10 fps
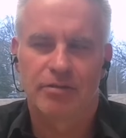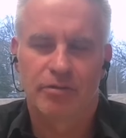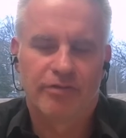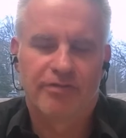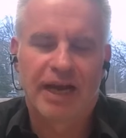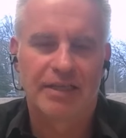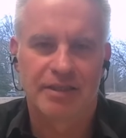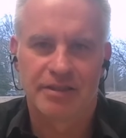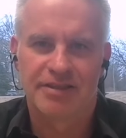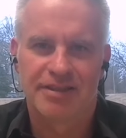
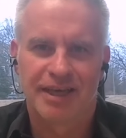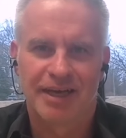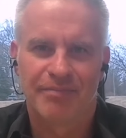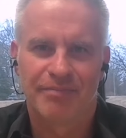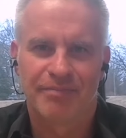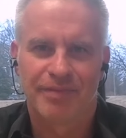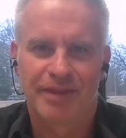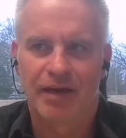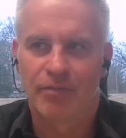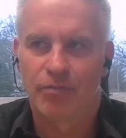factors
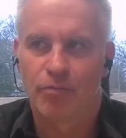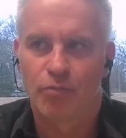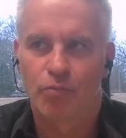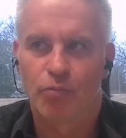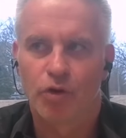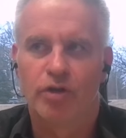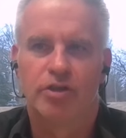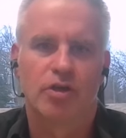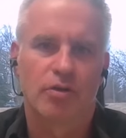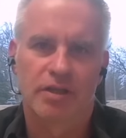that could
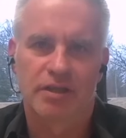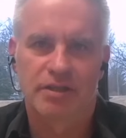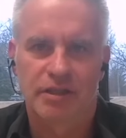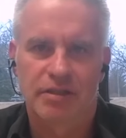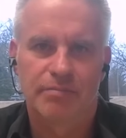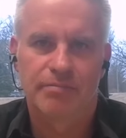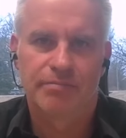shock the system.